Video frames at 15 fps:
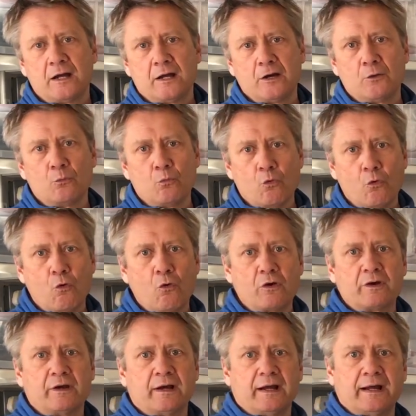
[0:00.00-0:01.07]
walk,
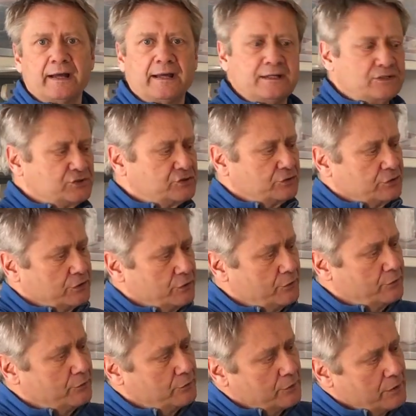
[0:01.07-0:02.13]
and
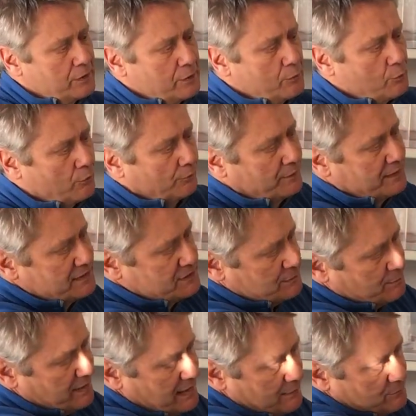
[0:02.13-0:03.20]
you will need to
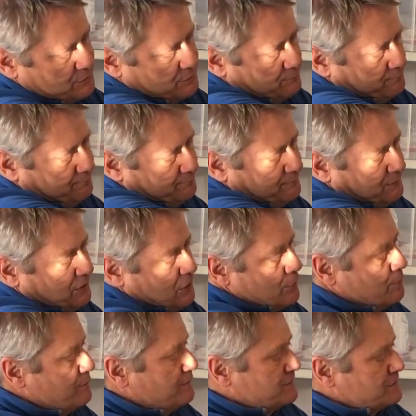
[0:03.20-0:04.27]
perhaps
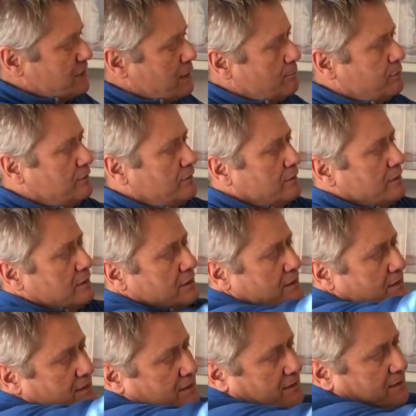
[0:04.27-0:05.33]
open this up
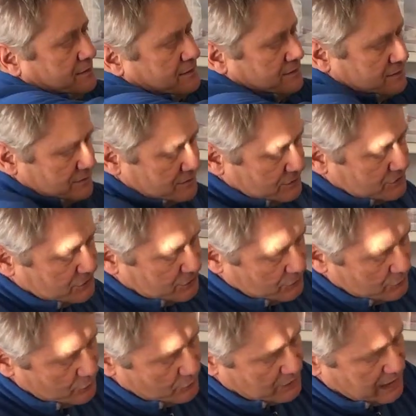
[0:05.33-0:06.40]

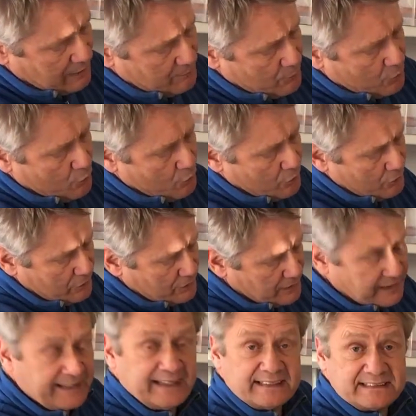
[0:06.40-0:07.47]
to get more
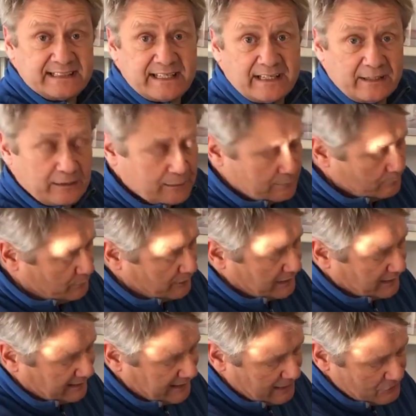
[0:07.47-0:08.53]
kit in, but it
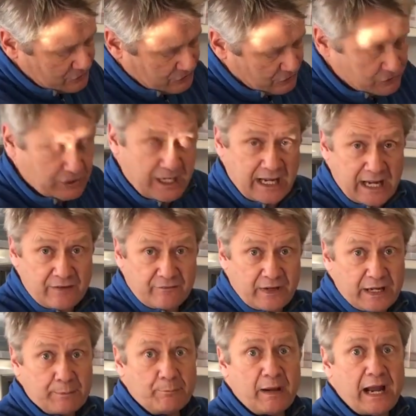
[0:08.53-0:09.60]
allows you to have
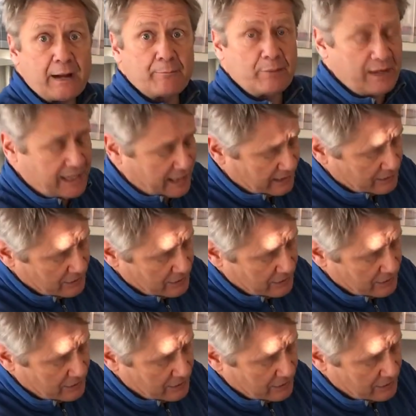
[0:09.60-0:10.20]
a backpack